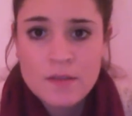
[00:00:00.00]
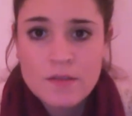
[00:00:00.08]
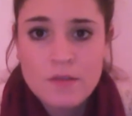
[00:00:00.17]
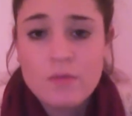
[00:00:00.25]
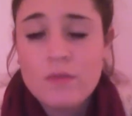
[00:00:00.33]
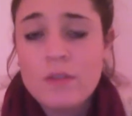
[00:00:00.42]
the
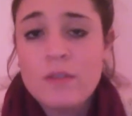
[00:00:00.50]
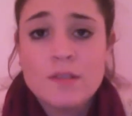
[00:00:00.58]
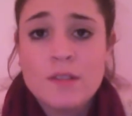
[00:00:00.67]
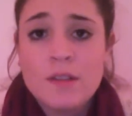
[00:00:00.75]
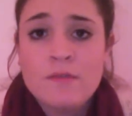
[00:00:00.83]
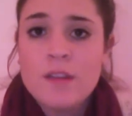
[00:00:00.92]
student will
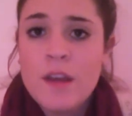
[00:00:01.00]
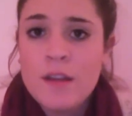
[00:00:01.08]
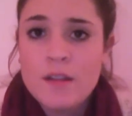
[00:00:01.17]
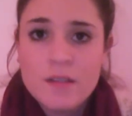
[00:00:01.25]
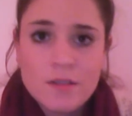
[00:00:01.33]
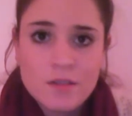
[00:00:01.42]
receive
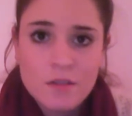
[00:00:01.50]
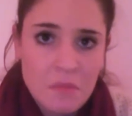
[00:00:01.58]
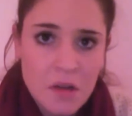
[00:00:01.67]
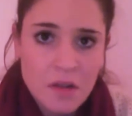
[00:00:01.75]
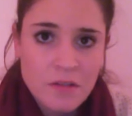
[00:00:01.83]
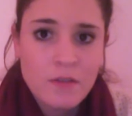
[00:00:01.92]
10 additional
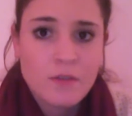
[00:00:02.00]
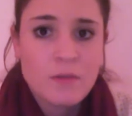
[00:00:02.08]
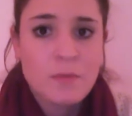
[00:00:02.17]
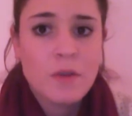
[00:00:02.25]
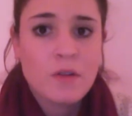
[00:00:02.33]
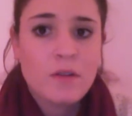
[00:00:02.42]
minutes of
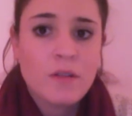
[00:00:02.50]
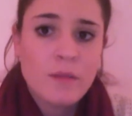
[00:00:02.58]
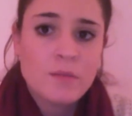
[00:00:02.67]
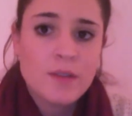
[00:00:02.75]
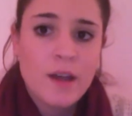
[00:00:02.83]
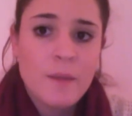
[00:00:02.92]
computer
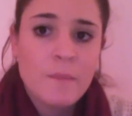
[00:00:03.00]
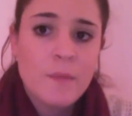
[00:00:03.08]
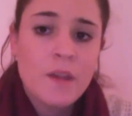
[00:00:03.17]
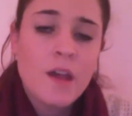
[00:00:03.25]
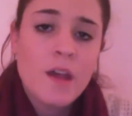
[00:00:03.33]
lab time.